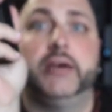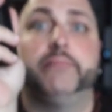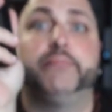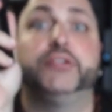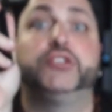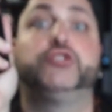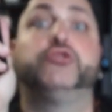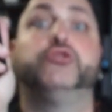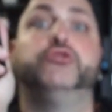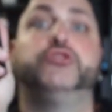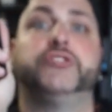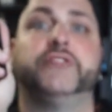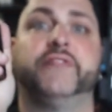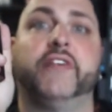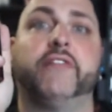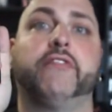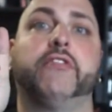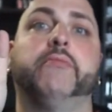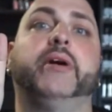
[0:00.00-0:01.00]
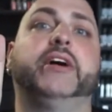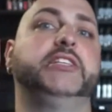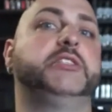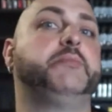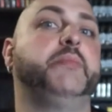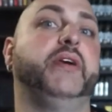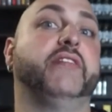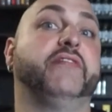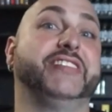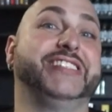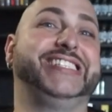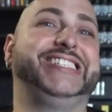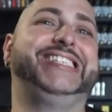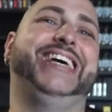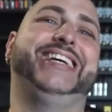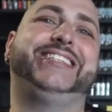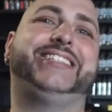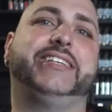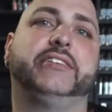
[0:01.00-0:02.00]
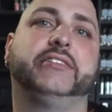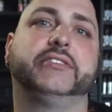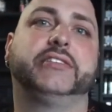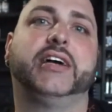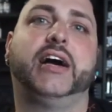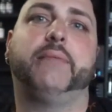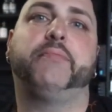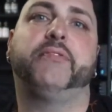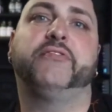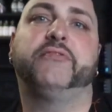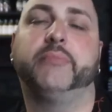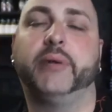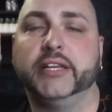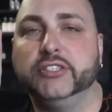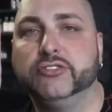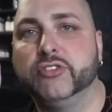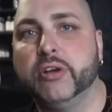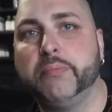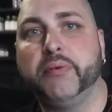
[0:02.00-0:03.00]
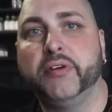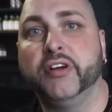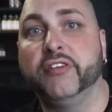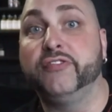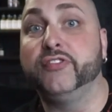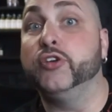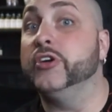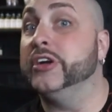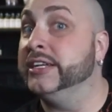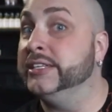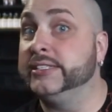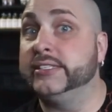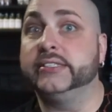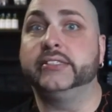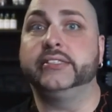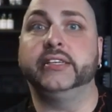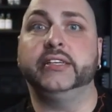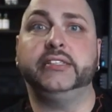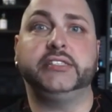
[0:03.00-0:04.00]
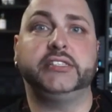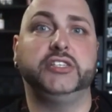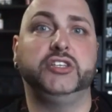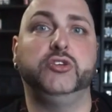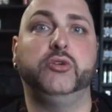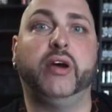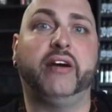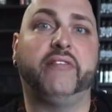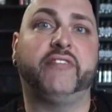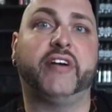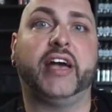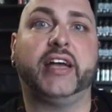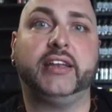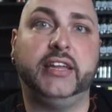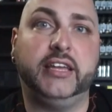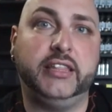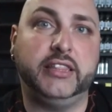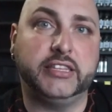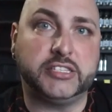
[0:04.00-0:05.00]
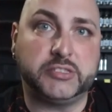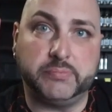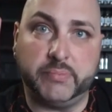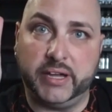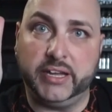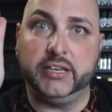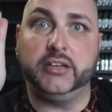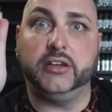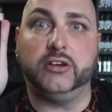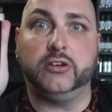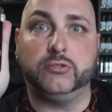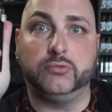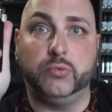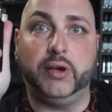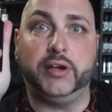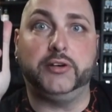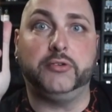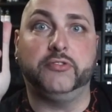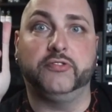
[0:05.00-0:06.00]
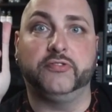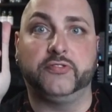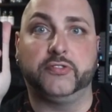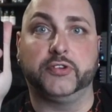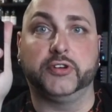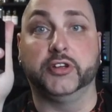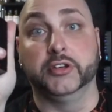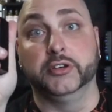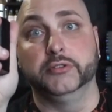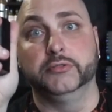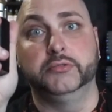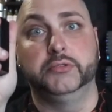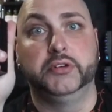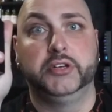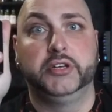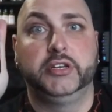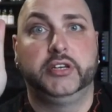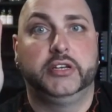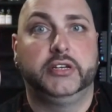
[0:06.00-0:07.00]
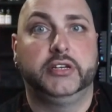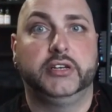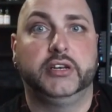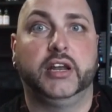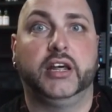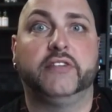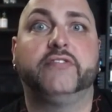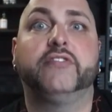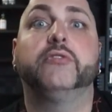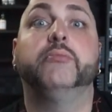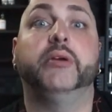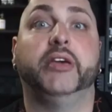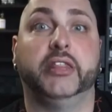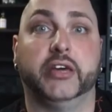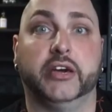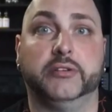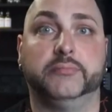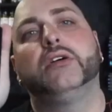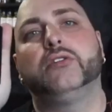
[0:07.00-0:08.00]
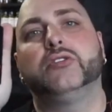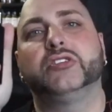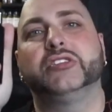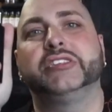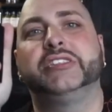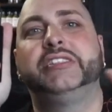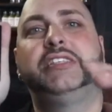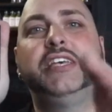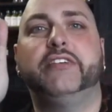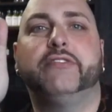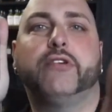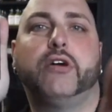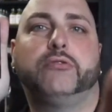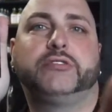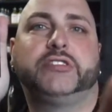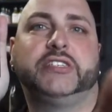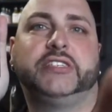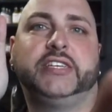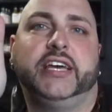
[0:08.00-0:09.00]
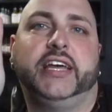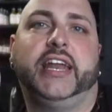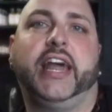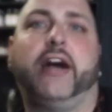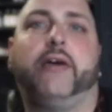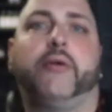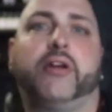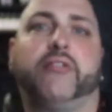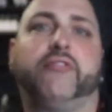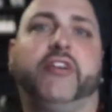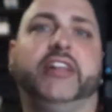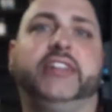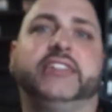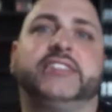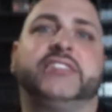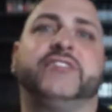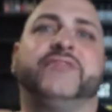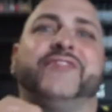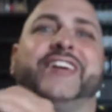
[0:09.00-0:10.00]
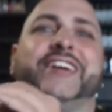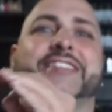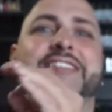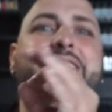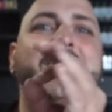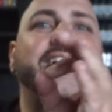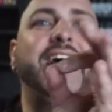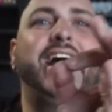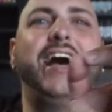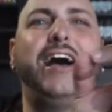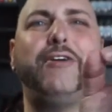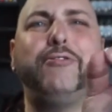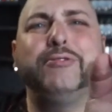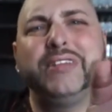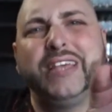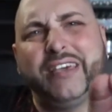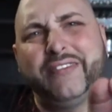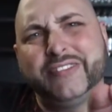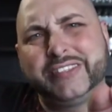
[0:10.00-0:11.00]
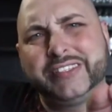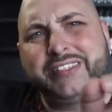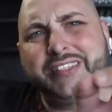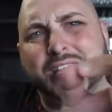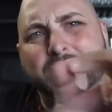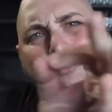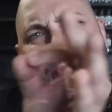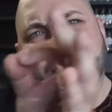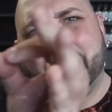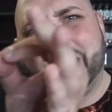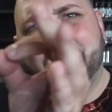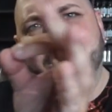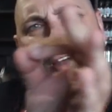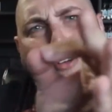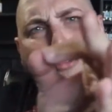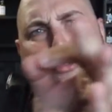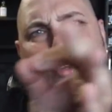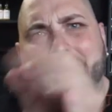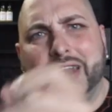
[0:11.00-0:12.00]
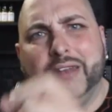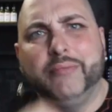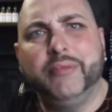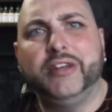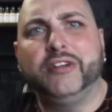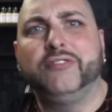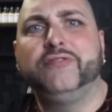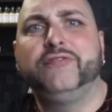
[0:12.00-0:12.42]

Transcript: protrusive. It reminds me of a zit on top of my dripper. If you're into zits and you have acne, this might go well for you. Not for me though. On a 0 to 10, how would I rate this device? I would give it somewhere right in the middle,